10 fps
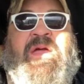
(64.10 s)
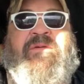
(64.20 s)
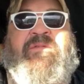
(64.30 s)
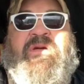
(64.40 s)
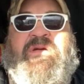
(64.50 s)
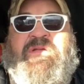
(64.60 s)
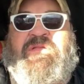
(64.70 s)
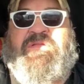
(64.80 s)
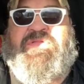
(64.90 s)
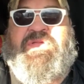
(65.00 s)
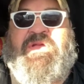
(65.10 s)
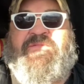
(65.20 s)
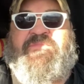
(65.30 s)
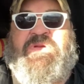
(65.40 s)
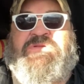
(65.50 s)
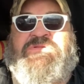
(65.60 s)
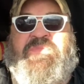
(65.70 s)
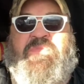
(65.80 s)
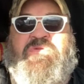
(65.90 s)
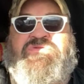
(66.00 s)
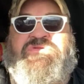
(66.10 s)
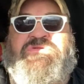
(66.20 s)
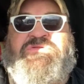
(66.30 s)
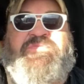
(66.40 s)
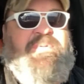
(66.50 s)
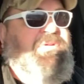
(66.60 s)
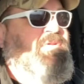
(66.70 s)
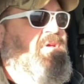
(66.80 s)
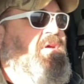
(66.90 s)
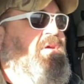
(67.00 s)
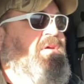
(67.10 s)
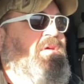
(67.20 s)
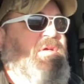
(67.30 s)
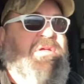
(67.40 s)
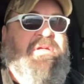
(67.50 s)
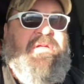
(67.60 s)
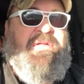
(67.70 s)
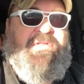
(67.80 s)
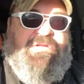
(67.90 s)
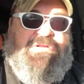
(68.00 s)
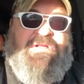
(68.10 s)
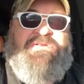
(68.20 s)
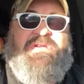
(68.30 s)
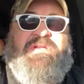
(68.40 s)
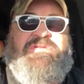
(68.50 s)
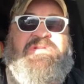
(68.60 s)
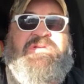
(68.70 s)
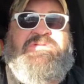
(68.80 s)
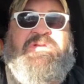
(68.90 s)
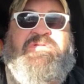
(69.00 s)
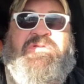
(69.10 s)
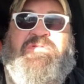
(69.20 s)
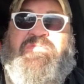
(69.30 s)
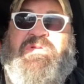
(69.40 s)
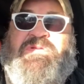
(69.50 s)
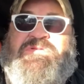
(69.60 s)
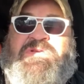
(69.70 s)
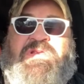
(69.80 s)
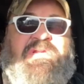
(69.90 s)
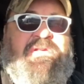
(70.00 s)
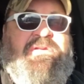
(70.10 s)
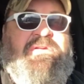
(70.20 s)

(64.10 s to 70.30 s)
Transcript: have a thing of mixed emotions, but the sunshine's nice out here when it's sunny.